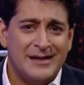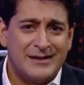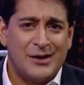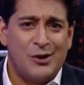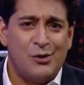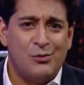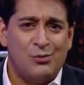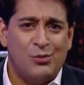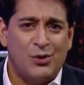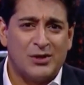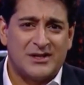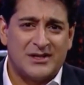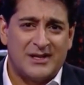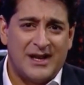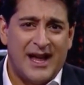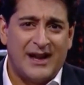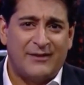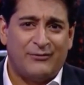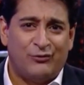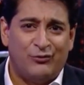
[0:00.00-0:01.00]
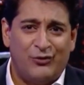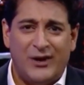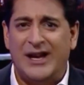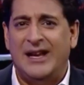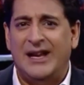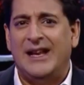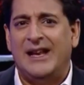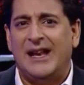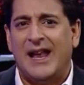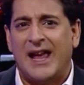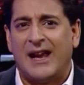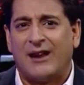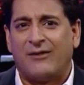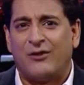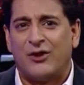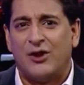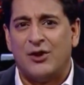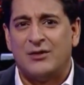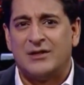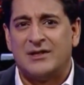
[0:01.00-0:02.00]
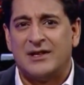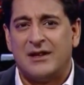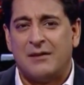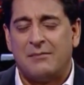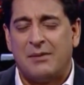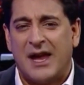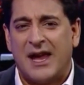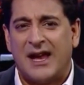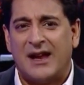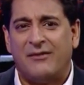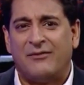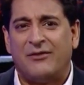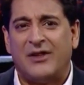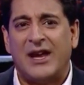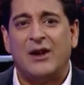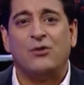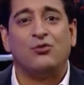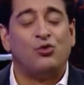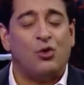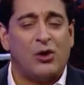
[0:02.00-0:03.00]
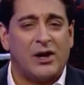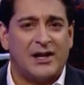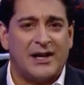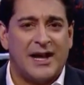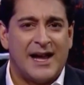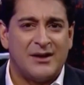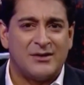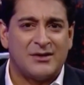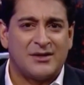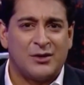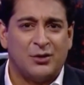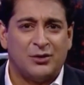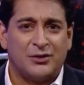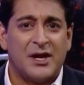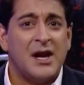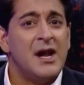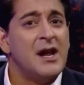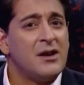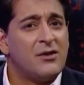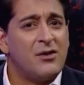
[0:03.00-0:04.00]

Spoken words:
So what's life really like for those in the pay of the royal household?